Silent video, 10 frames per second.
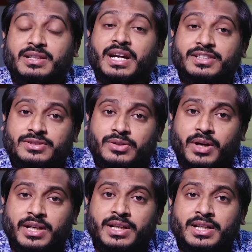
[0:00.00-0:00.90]
That's
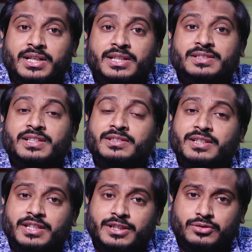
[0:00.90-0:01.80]
why
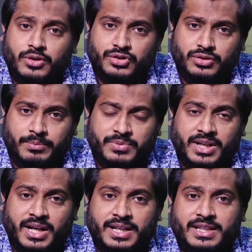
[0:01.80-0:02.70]
synthetic source of
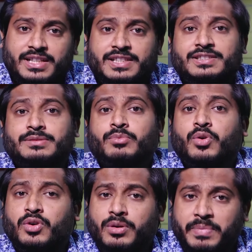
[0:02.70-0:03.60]
drug is
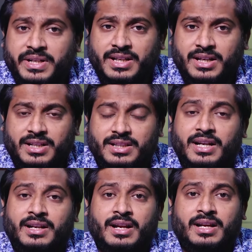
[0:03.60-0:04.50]
more better
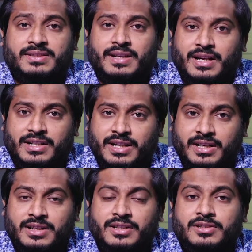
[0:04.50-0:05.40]
than the natural drug.
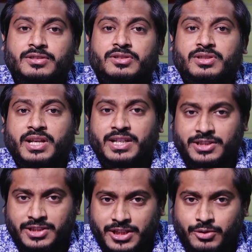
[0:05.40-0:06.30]

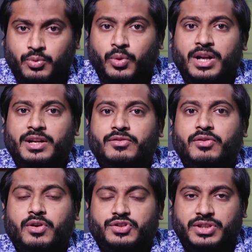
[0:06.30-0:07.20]
Thank you all
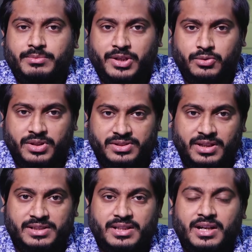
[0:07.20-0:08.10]
for watching my today's
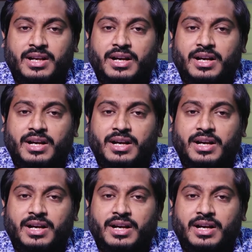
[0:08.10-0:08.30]
lecture.